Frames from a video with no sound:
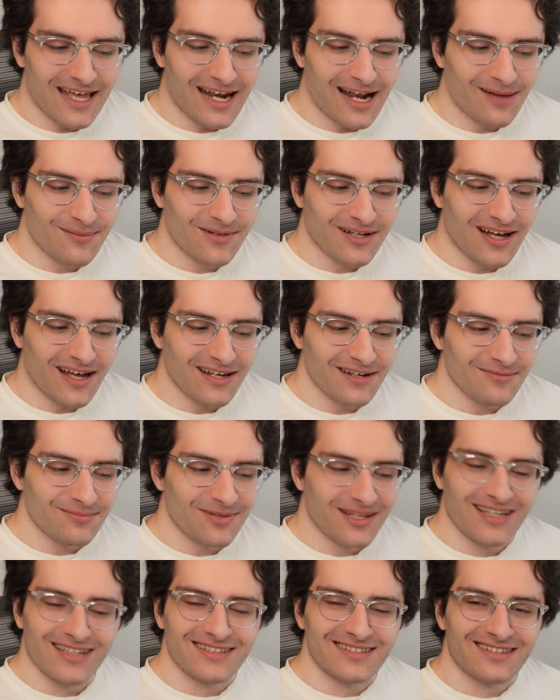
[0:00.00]
and I'm kind of
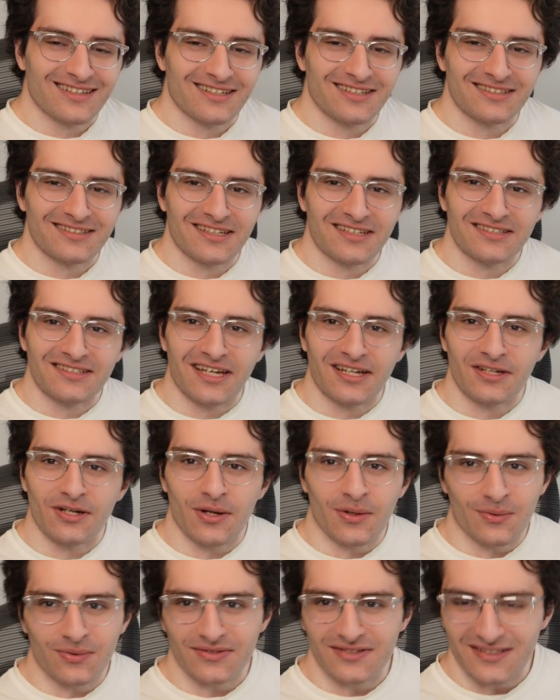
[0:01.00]
pissed because
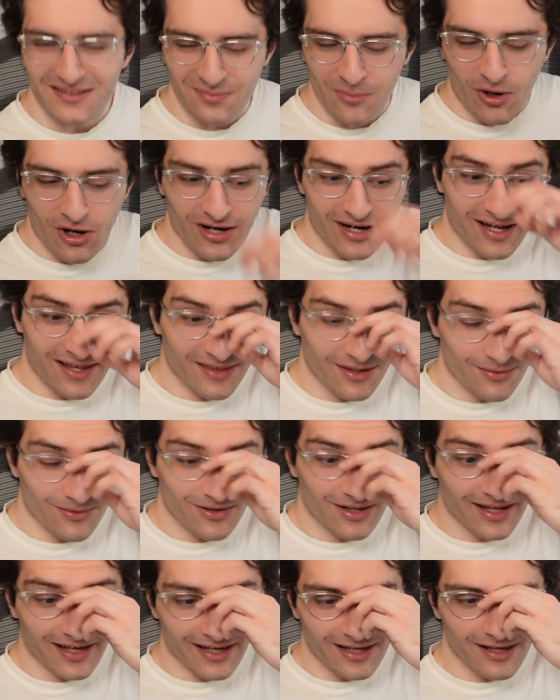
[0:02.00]
Nintendo was smart and they
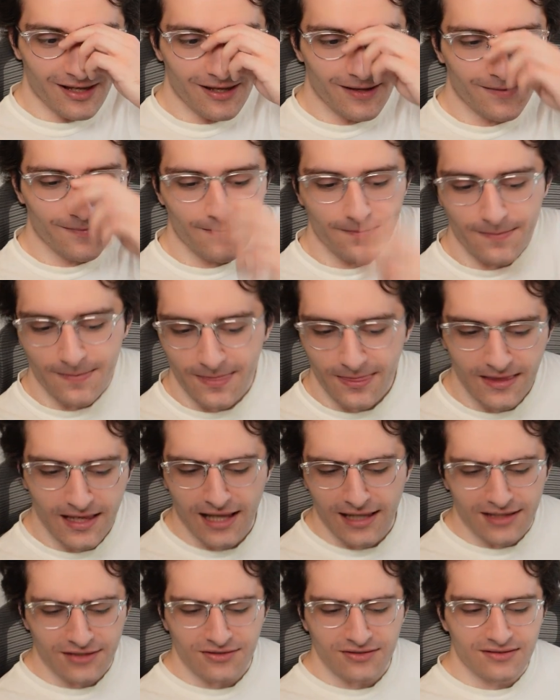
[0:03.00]
were like,
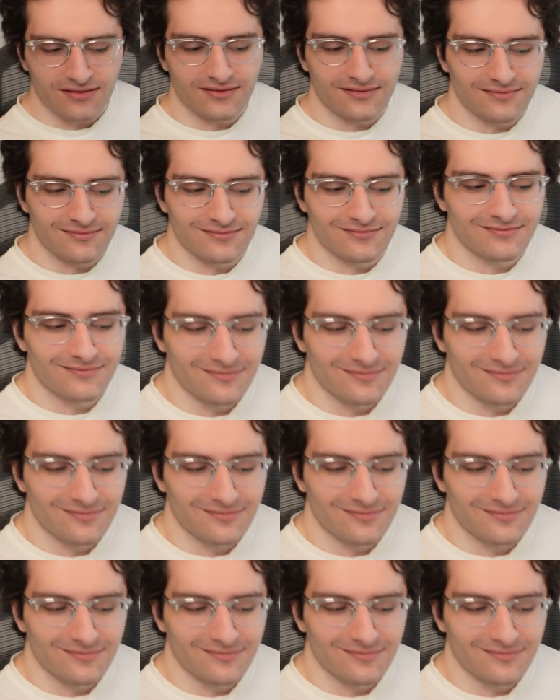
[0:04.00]
"Yeah, let's just."